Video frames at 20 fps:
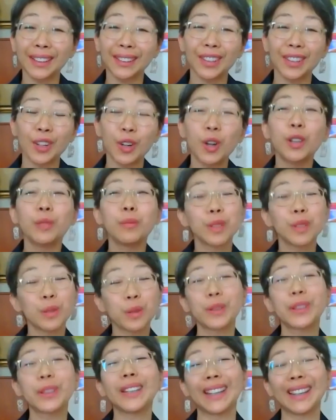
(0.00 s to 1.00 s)
almost
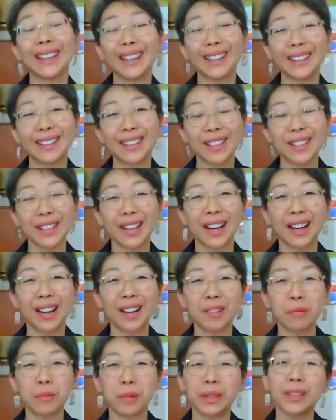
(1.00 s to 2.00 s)
toward the end,
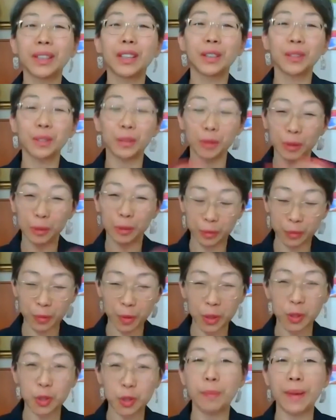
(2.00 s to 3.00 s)
when they
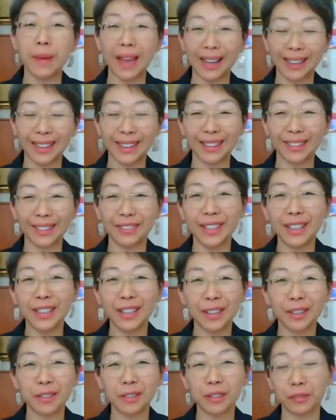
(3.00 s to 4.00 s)
watched back the
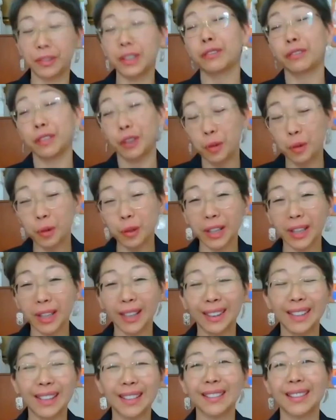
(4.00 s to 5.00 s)
video of the
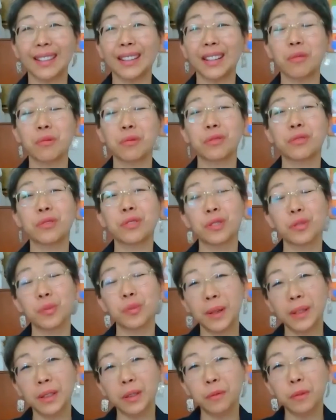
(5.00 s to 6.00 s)
recording, they said it was just
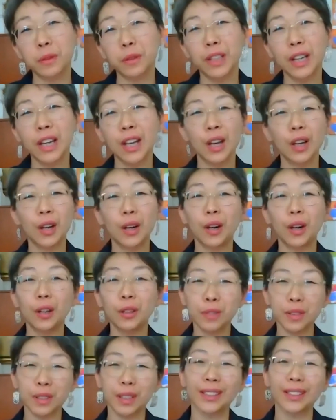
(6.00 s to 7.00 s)
wonderful. All
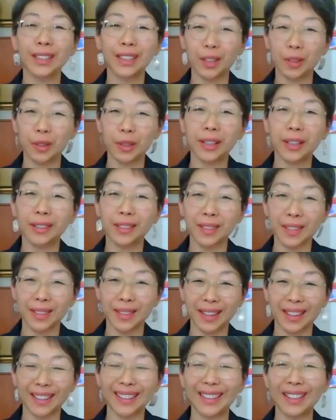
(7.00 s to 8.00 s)
of a sudden they could
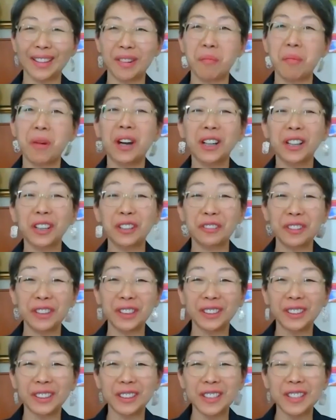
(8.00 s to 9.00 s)
understand the mark
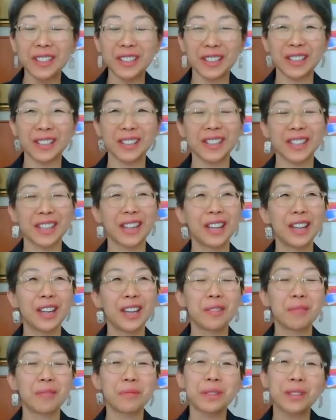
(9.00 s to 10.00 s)
fields and
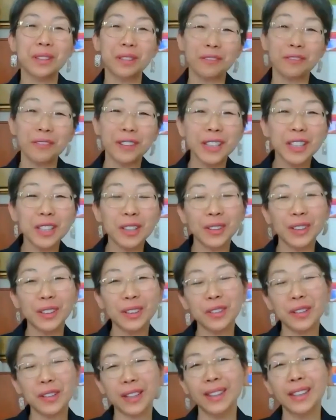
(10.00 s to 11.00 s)
with the fixed
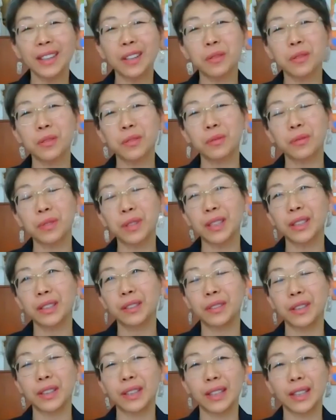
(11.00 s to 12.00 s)
fields. So I think it was really,
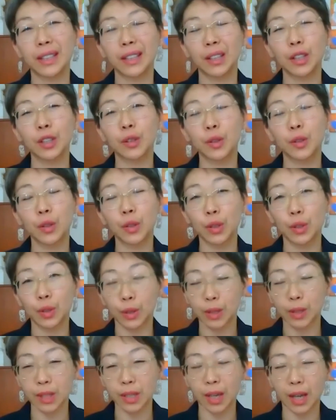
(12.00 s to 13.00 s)
really
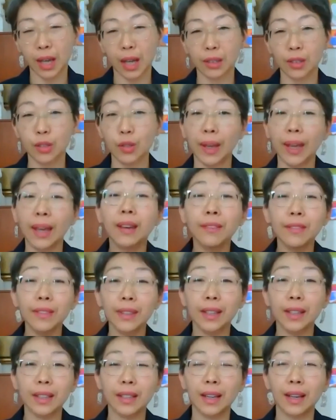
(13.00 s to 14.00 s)
good to have
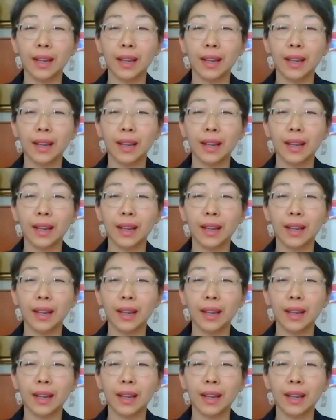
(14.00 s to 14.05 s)
that